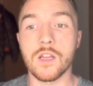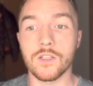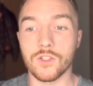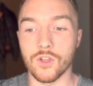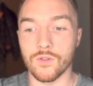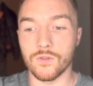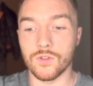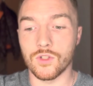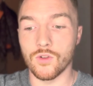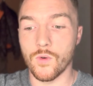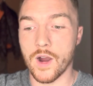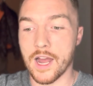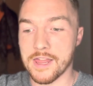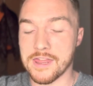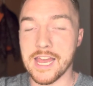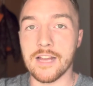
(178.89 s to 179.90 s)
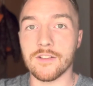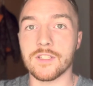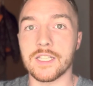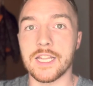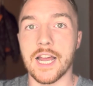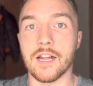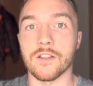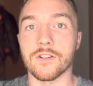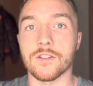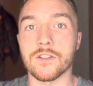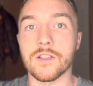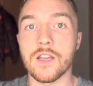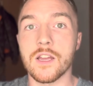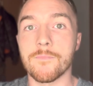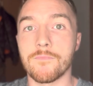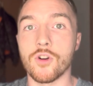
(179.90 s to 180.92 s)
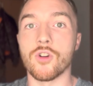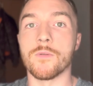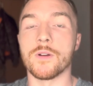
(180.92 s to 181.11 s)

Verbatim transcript: So let's do a thousand dollars. Boom,